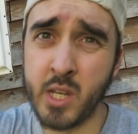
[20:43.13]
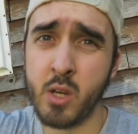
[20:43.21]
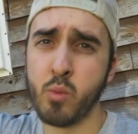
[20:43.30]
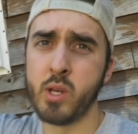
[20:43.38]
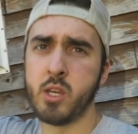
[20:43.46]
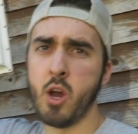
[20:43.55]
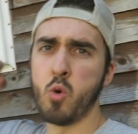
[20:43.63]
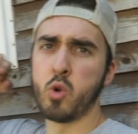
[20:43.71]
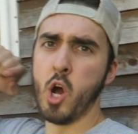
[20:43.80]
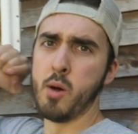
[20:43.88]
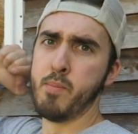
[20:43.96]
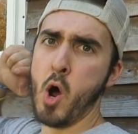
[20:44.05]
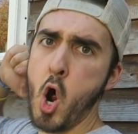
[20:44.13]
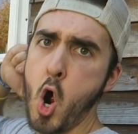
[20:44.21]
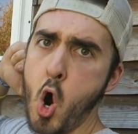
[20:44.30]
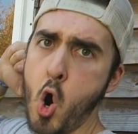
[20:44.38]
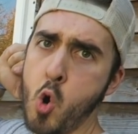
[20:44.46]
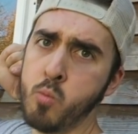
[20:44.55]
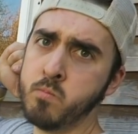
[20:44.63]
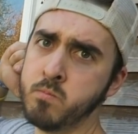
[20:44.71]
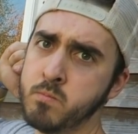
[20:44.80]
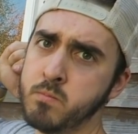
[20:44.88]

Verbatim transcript: Here we go, kaboom!